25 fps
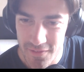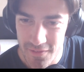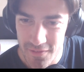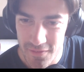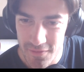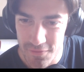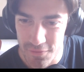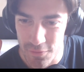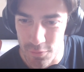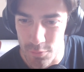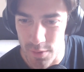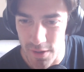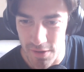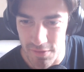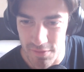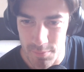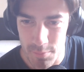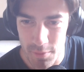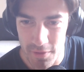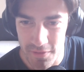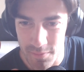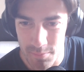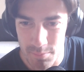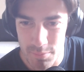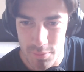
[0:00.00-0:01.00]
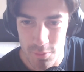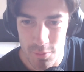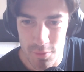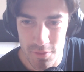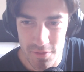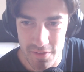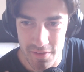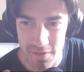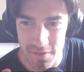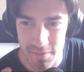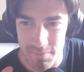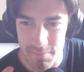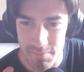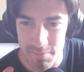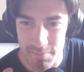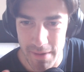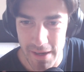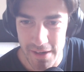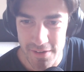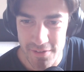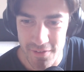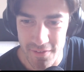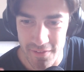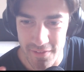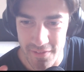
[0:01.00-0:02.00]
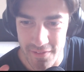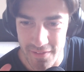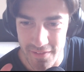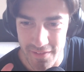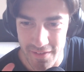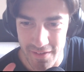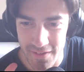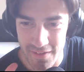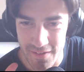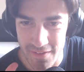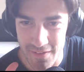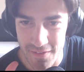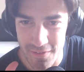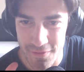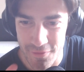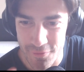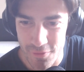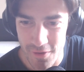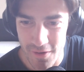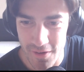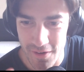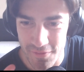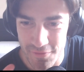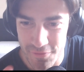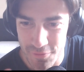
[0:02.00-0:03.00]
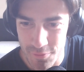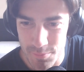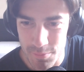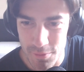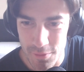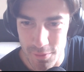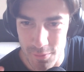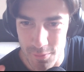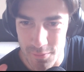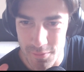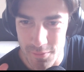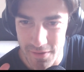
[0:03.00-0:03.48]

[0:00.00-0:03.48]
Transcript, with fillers: for one of the most important matches in Australian football